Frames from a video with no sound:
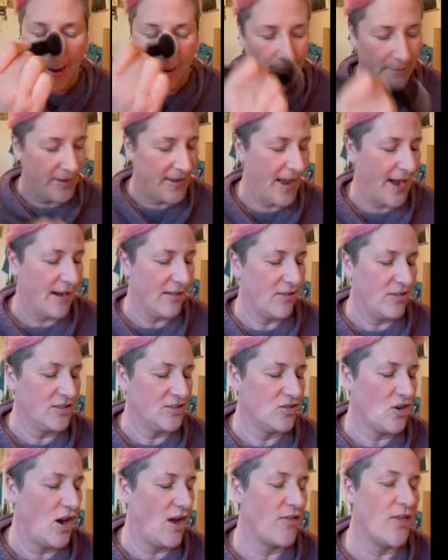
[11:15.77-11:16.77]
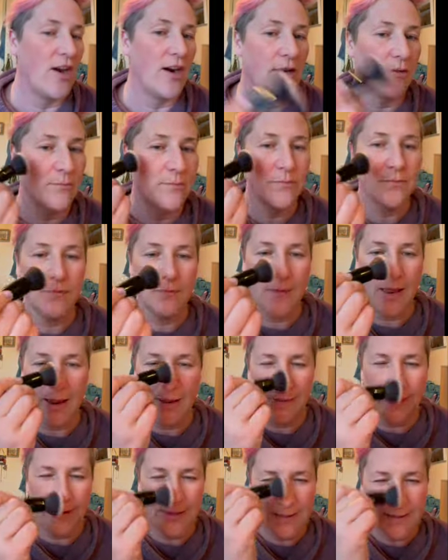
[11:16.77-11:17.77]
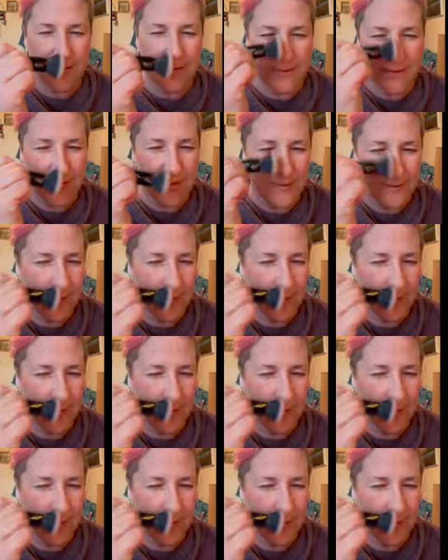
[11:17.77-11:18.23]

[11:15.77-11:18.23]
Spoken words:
getting this on there. And this,